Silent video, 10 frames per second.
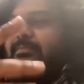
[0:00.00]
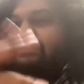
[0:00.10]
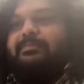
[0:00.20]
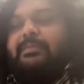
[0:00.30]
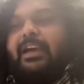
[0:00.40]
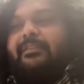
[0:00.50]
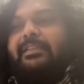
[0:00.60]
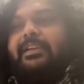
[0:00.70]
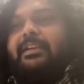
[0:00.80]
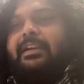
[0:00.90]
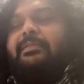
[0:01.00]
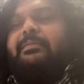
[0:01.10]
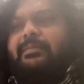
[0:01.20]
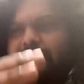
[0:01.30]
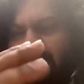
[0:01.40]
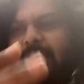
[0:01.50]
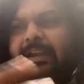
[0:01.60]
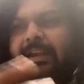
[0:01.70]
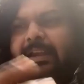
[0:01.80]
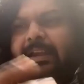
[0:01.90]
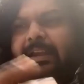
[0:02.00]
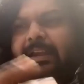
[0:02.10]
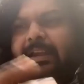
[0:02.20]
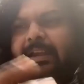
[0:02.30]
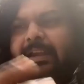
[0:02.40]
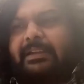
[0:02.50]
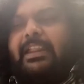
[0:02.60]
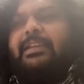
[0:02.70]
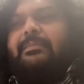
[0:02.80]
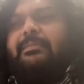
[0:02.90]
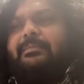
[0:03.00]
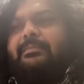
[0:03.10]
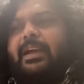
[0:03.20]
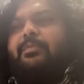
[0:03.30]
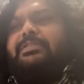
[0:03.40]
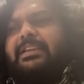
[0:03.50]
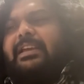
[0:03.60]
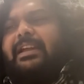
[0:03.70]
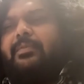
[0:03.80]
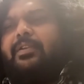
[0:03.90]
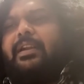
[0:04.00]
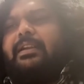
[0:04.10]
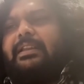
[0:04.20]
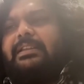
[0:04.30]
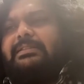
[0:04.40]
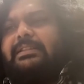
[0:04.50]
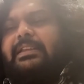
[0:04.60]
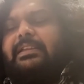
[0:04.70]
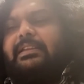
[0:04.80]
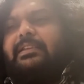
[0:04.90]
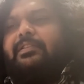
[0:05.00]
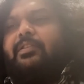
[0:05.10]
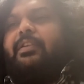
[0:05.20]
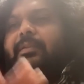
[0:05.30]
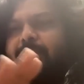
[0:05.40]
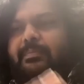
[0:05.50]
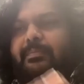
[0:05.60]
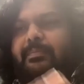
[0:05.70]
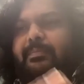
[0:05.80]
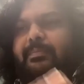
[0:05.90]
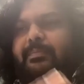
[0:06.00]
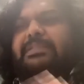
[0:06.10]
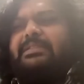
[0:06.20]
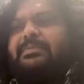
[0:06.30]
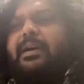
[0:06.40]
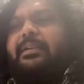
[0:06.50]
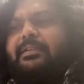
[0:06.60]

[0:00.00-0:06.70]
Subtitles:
having the correct team, I would say at least the founding team, or at least the your business partner,